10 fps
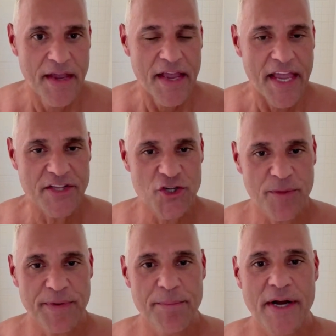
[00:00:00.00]
it
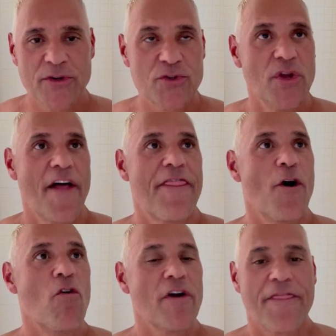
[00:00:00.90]
took me about a
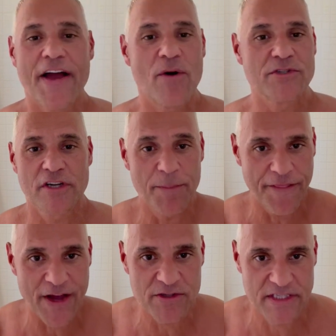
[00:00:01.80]
couple
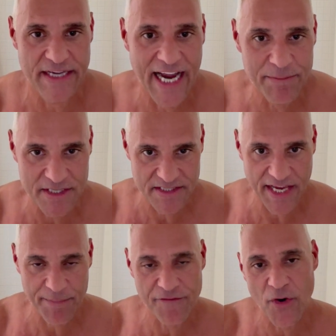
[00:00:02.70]
thousand times to
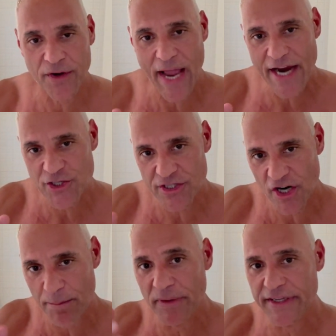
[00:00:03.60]
say it before I actually
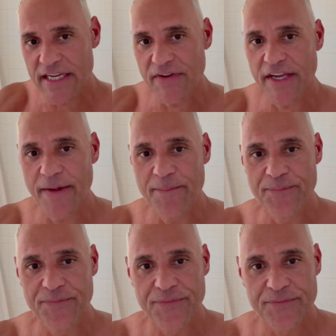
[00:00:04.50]
started believing it.
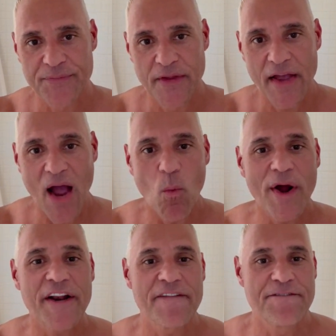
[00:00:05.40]
I
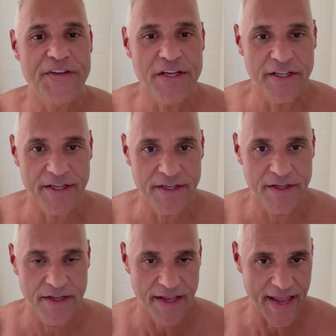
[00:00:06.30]
wanted to feel it.
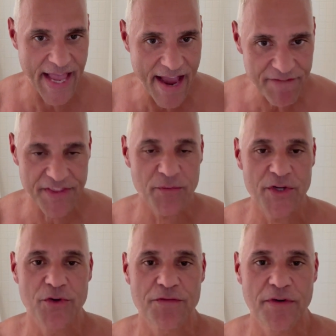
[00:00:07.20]
Everything we
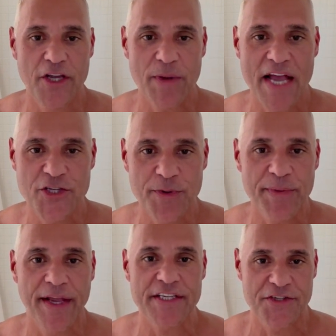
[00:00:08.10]
do as human
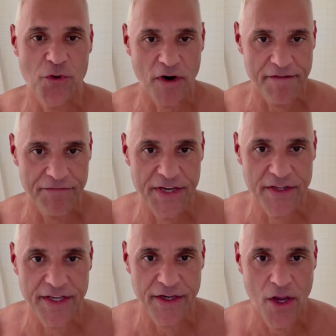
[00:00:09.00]
beings is for
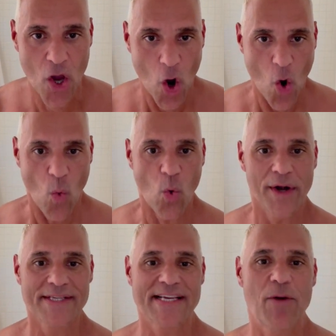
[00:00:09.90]
feeling.
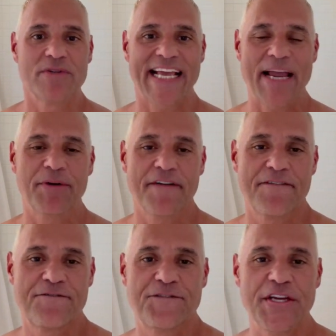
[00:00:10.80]
Once I was able to
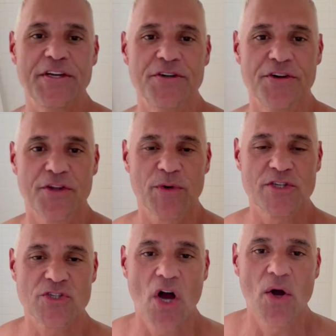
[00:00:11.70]
feel the
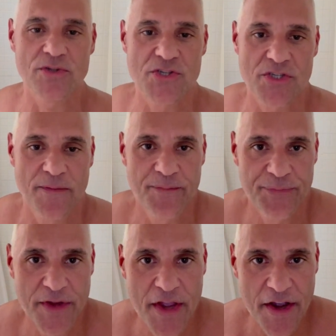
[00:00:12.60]
results
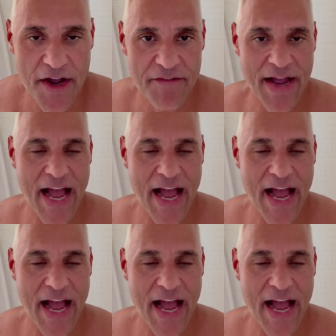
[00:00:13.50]
of